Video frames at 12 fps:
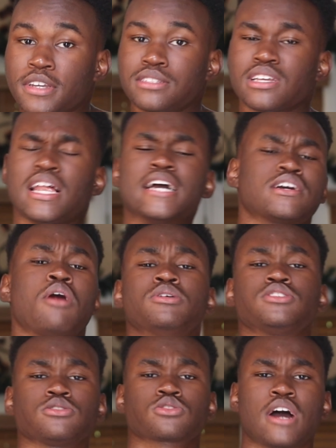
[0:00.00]
forget to like,
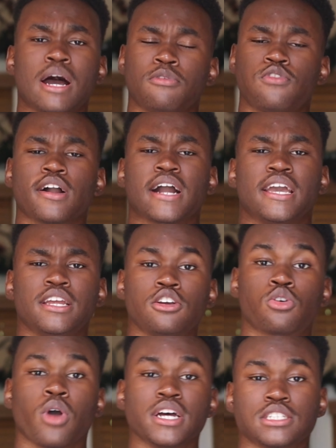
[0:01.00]
comment, subscribe. If y'all got any
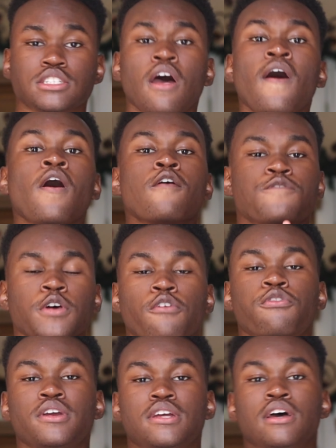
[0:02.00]
questions,
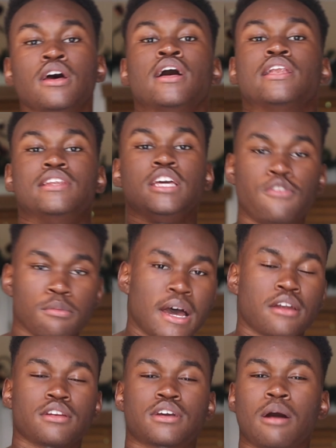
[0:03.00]
feel free to leave them
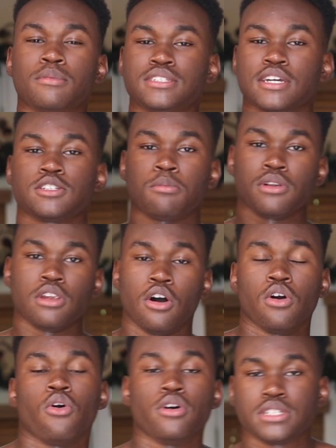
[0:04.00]
down in the comment section
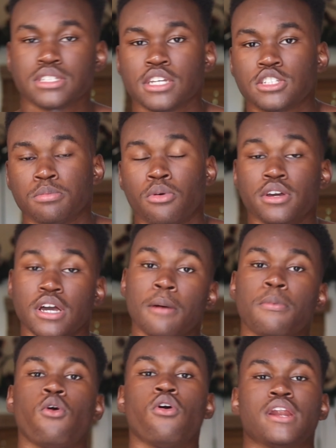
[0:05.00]
below or just hit your boy
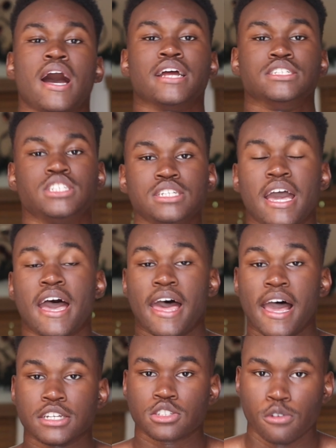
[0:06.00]
up on IG
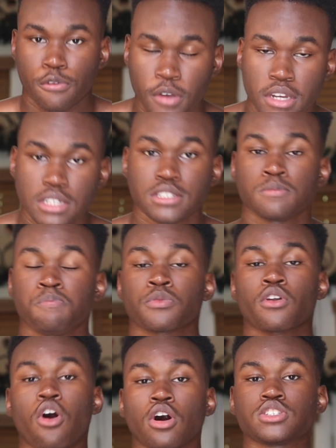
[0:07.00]
at Ask Fitness.
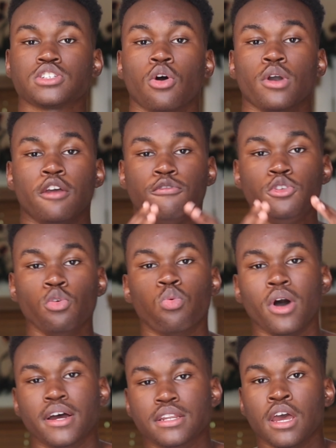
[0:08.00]
Also, if you
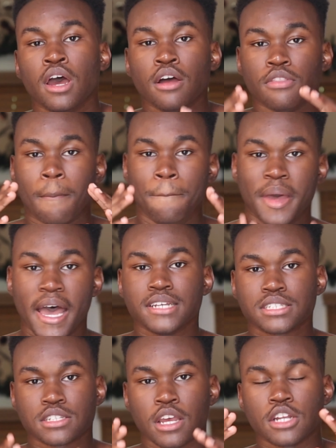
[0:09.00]
want the
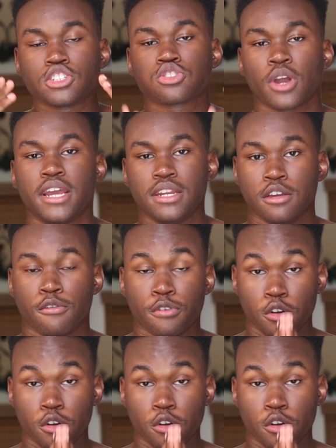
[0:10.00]
best training